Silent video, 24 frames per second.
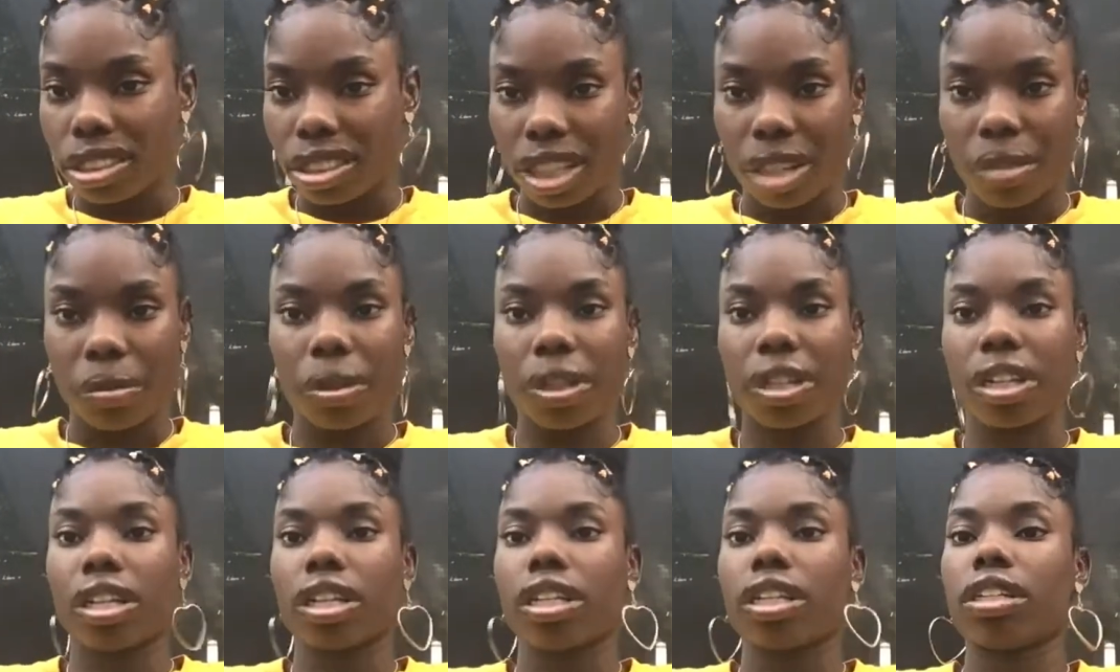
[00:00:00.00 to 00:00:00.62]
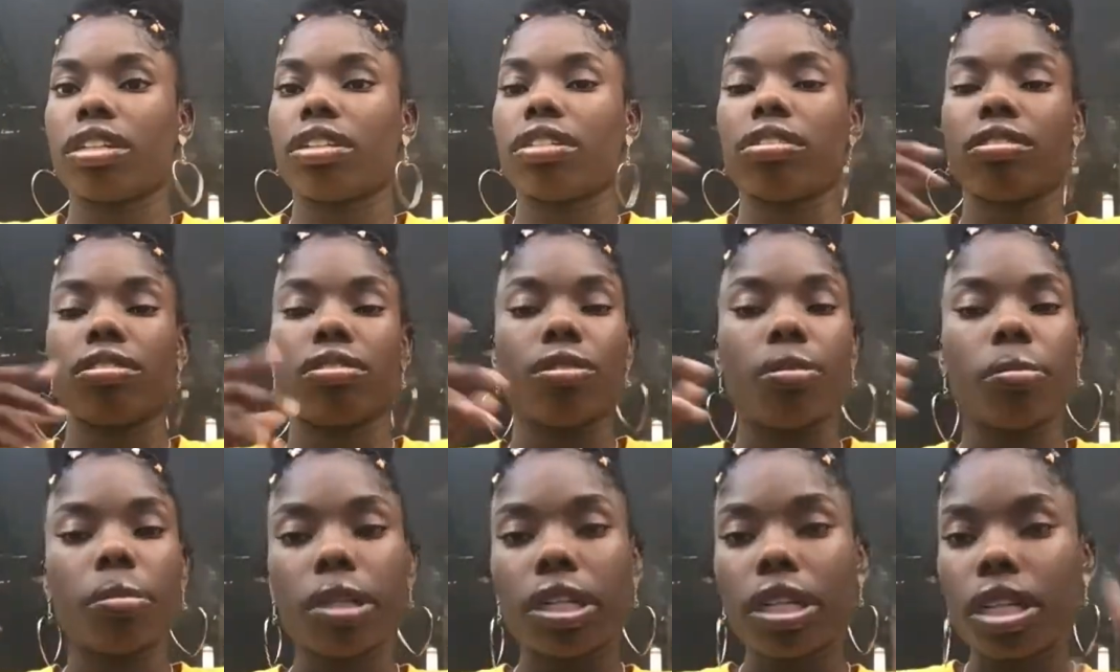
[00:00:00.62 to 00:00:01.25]
start working,
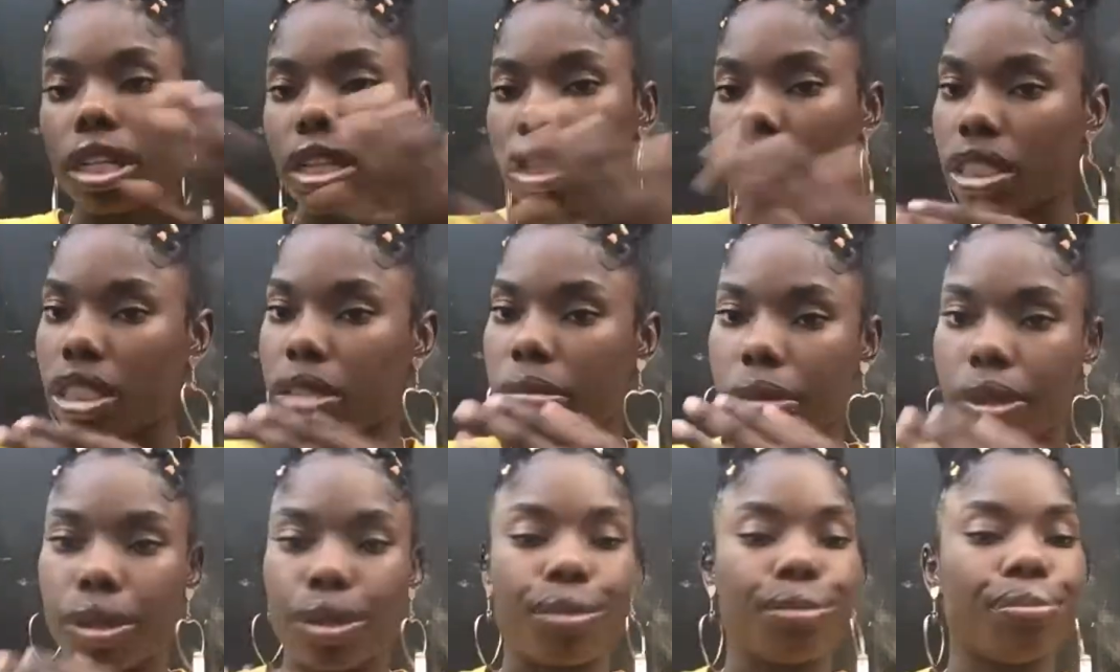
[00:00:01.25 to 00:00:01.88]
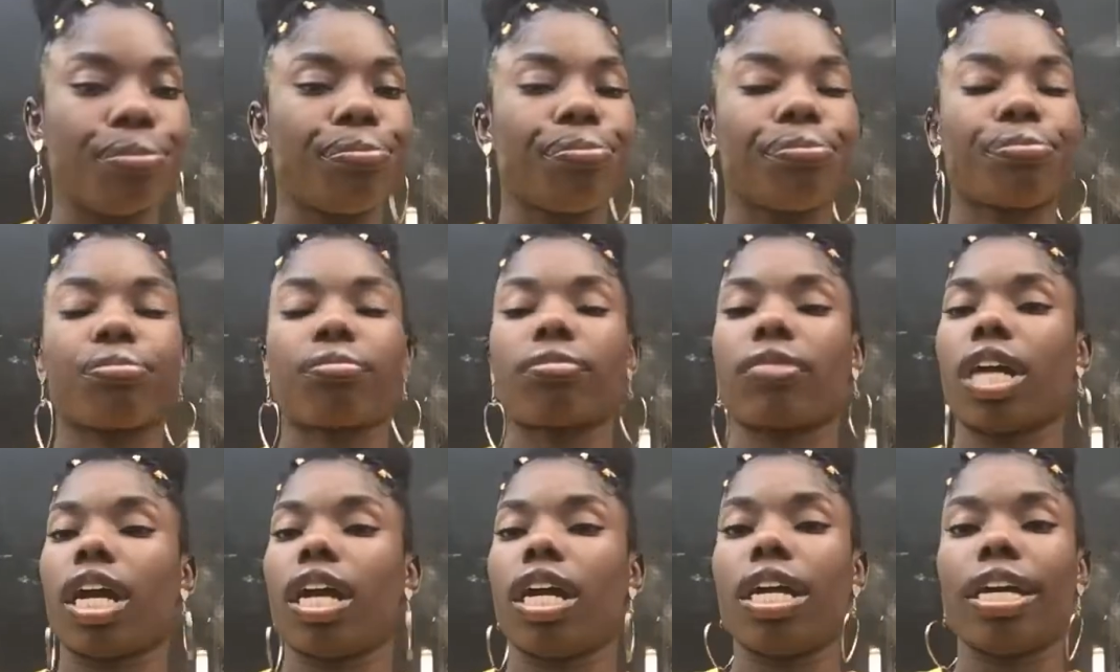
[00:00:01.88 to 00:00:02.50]
nobody cares about
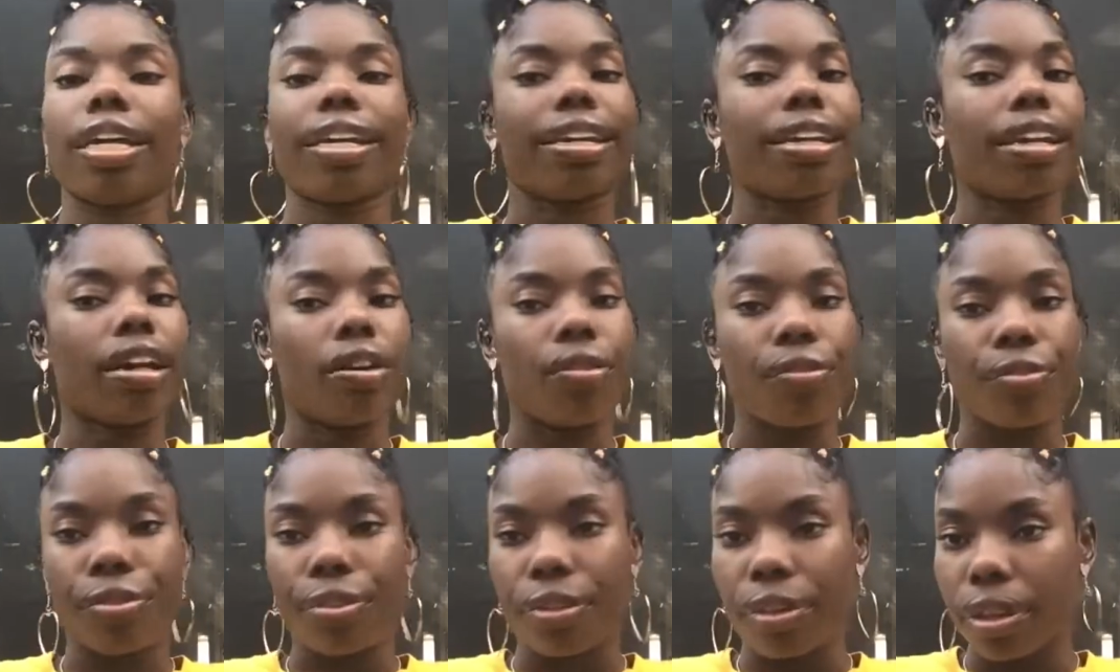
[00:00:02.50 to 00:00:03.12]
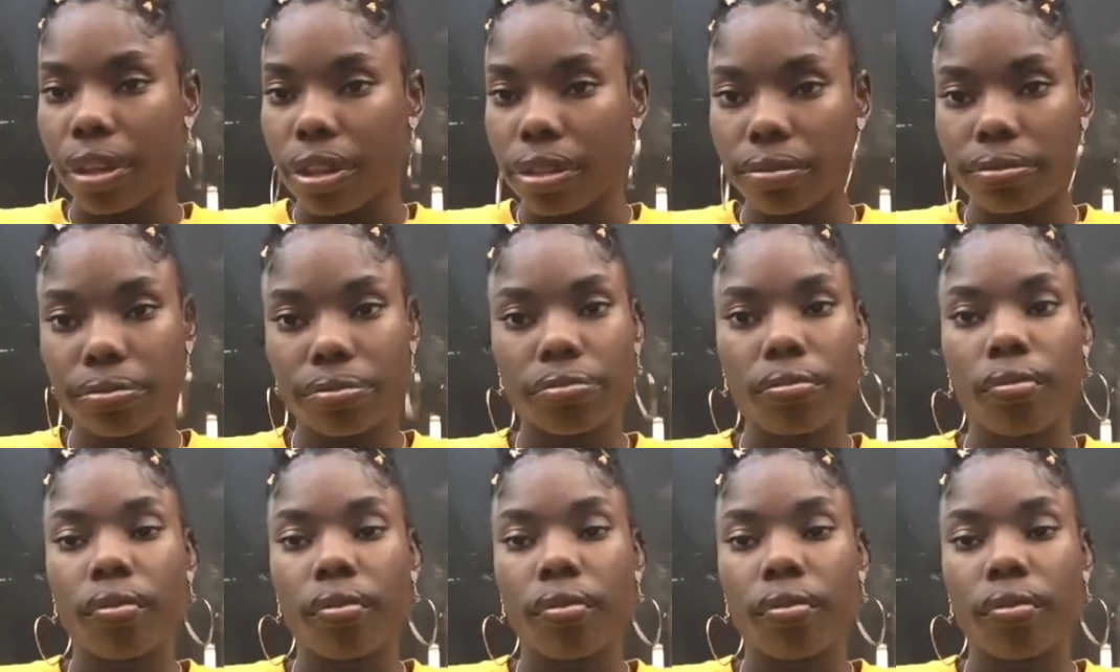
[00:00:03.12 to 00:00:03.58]
getting healthy.